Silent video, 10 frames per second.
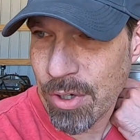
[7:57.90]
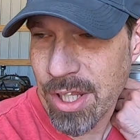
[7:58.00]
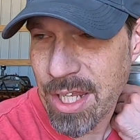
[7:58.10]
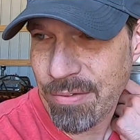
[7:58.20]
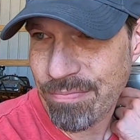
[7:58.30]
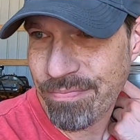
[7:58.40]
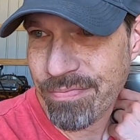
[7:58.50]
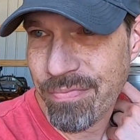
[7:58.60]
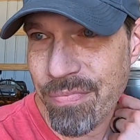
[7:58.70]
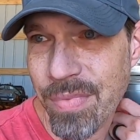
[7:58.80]
really
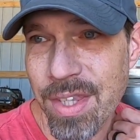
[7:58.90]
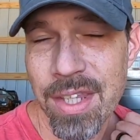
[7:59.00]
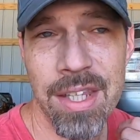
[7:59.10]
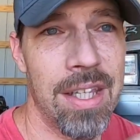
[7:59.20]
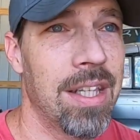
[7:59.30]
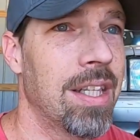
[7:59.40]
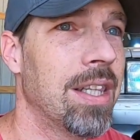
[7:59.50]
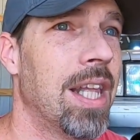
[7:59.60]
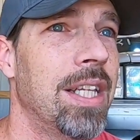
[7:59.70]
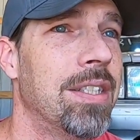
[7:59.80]

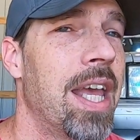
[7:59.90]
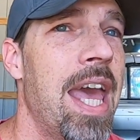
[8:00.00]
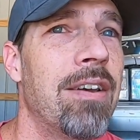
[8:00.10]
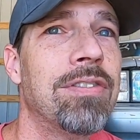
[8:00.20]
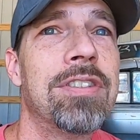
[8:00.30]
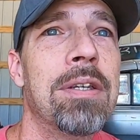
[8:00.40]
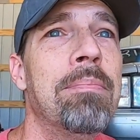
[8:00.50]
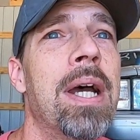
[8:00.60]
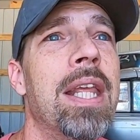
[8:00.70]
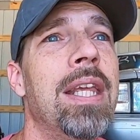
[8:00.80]
like to have
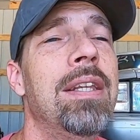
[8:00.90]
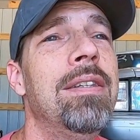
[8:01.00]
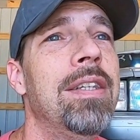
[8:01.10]
somebody,